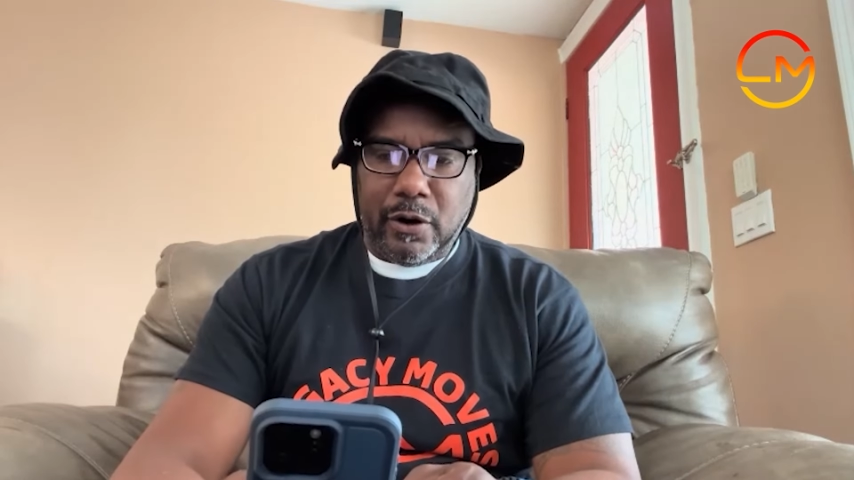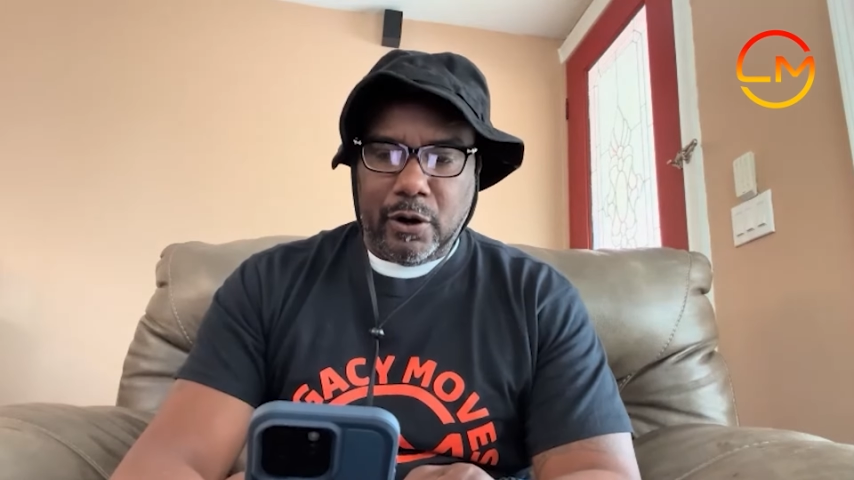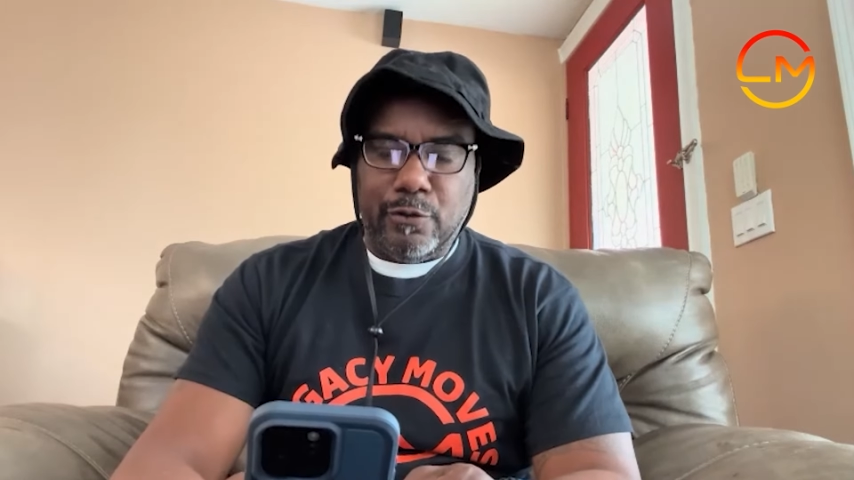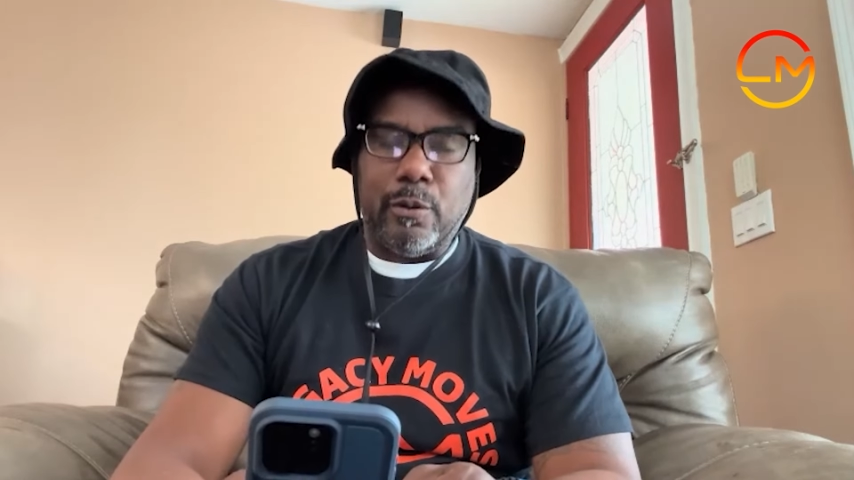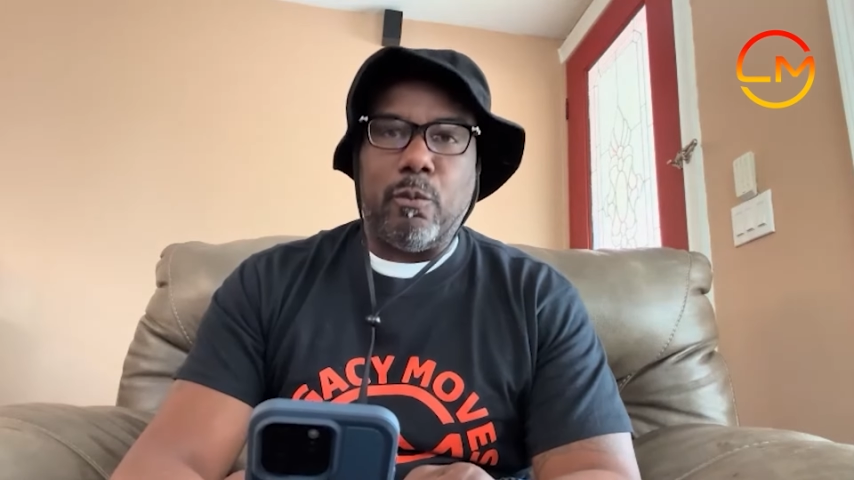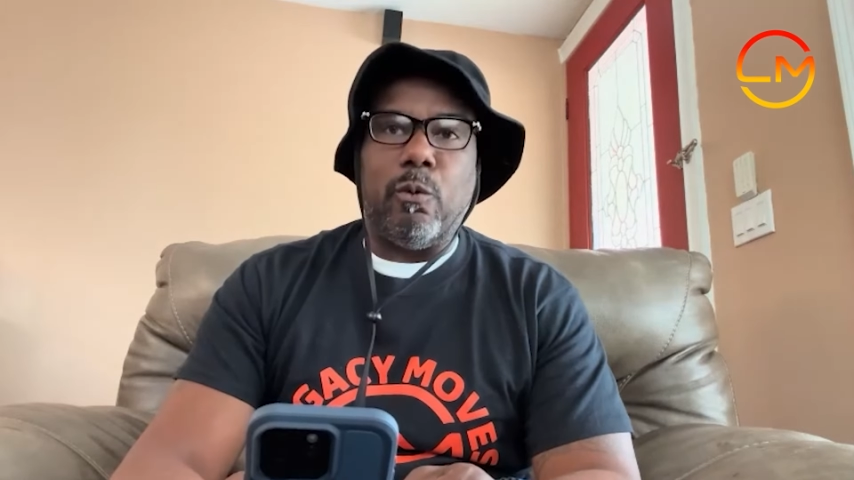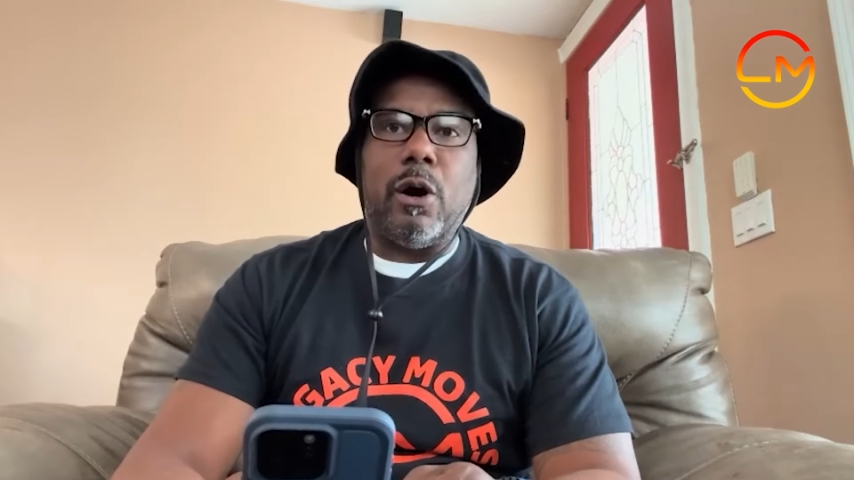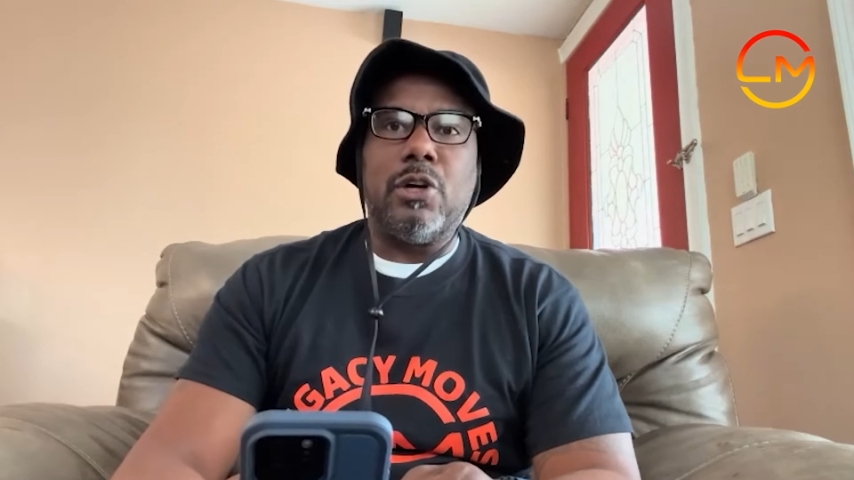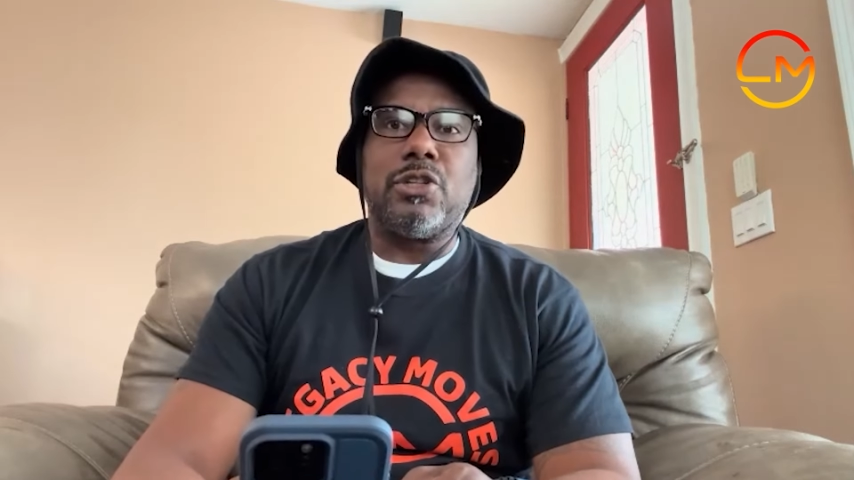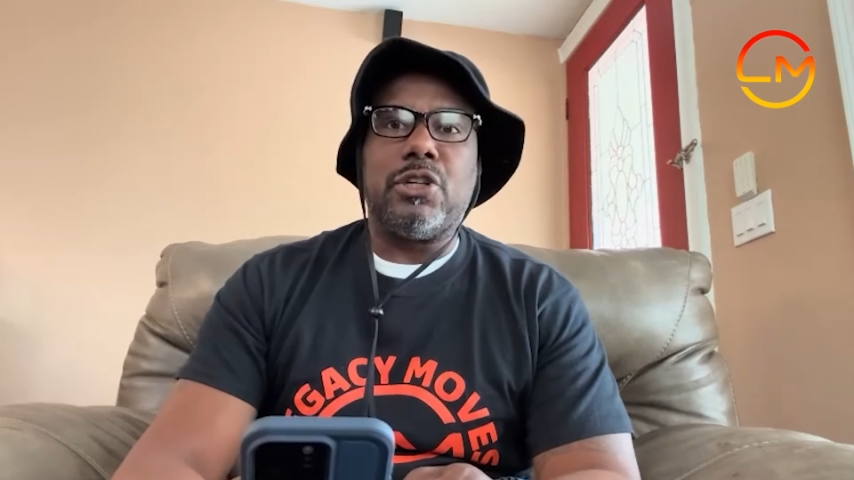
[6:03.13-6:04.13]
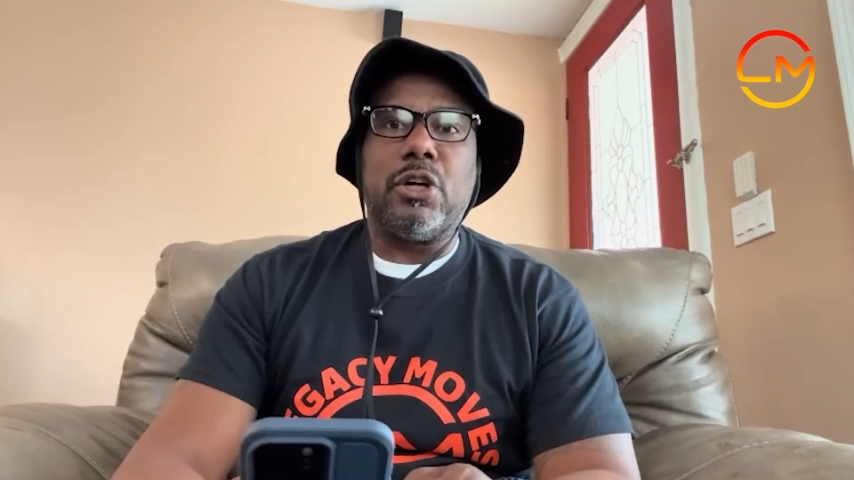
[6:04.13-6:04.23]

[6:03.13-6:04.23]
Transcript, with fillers: from worst to